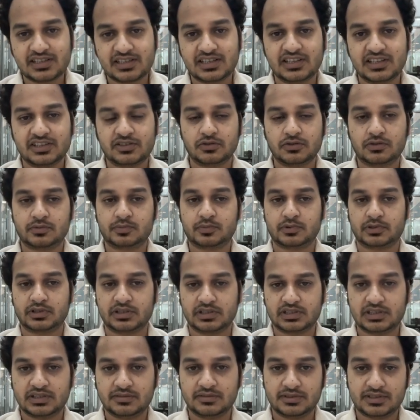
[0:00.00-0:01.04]
take your
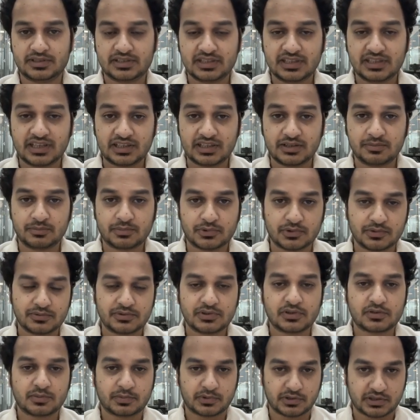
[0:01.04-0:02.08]
productivity and improve
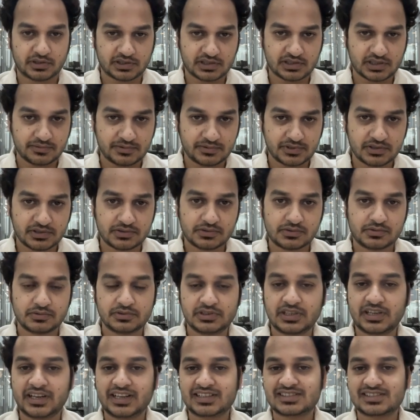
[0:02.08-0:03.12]
your productivity to the
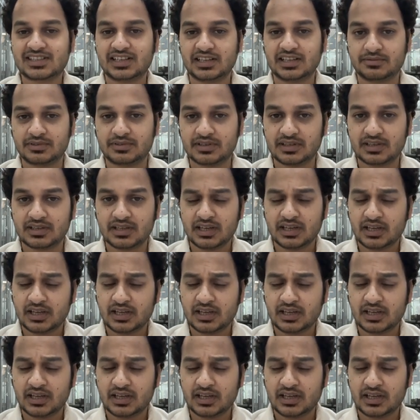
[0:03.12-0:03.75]
next level,